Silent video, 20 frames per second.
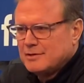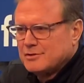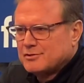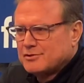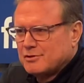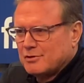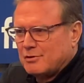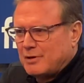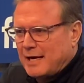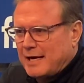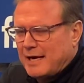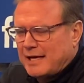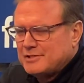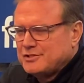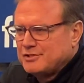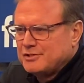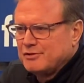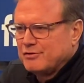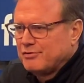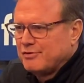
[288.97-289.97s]
So I
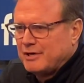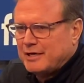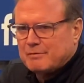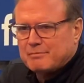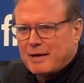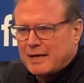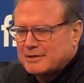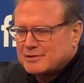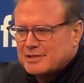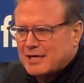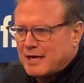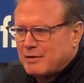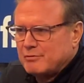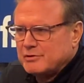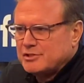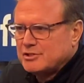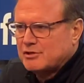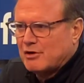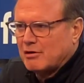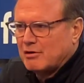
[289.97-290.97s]
still think by the time
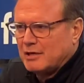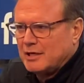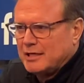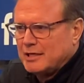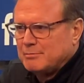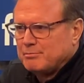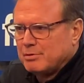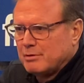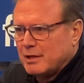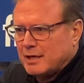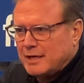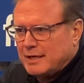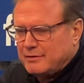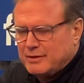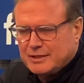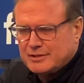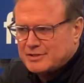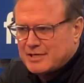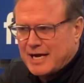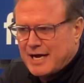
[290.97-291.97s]
we start league play,
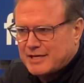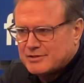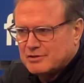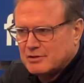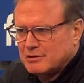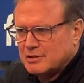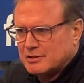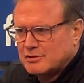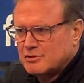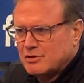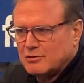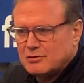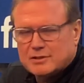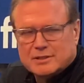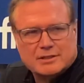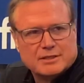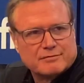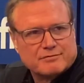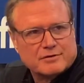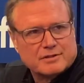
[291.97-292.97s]
these guys will look
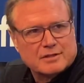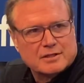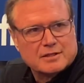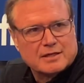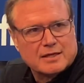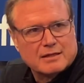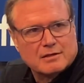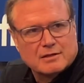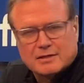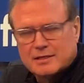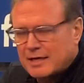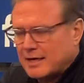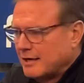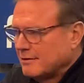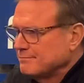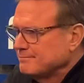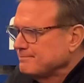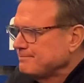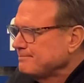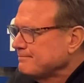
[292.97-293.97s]
totally different than they look
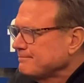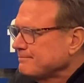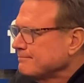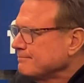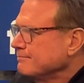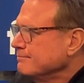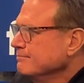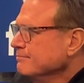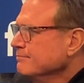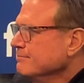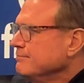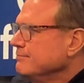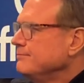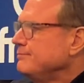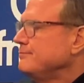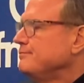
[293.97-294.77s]
now.